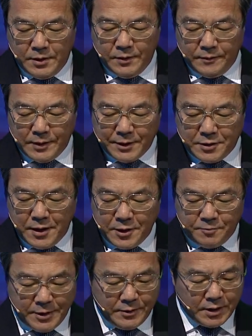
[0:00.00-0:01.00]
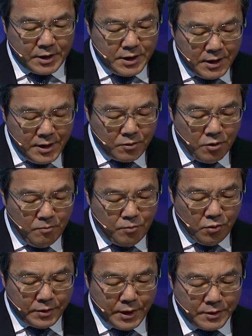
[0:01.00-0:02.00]
That has been the key
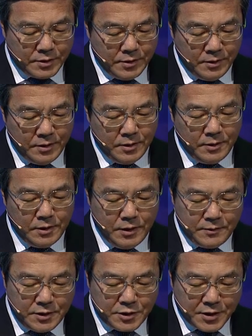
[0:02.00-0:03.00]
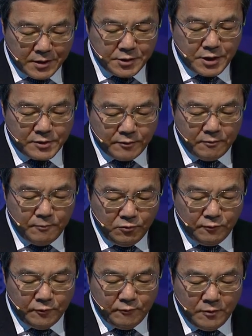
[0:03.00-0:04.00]
component in this successful
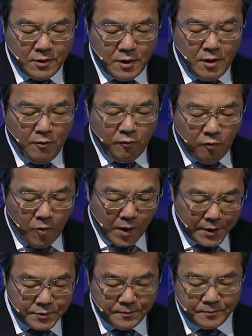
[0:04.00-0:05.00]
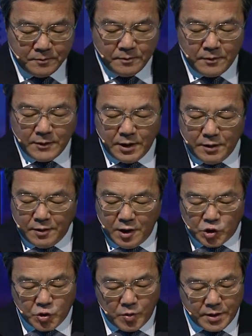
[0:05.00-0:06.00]
move forward in
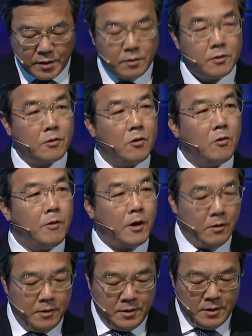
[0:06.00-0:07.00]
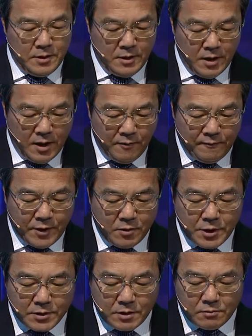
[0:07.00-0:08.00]
ensuring global
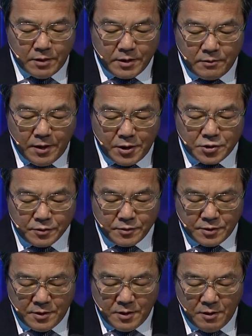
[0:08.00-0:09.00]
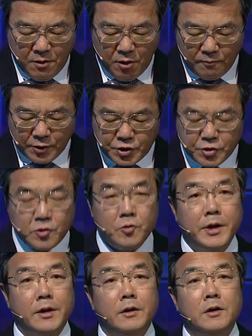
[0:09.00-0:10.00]
environmental regulations of a
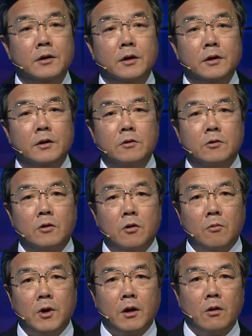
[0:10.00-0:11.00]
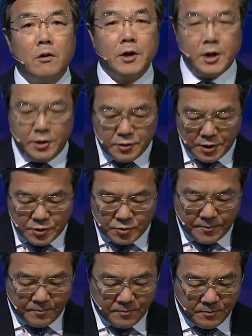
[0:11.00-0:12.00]
truly global industry.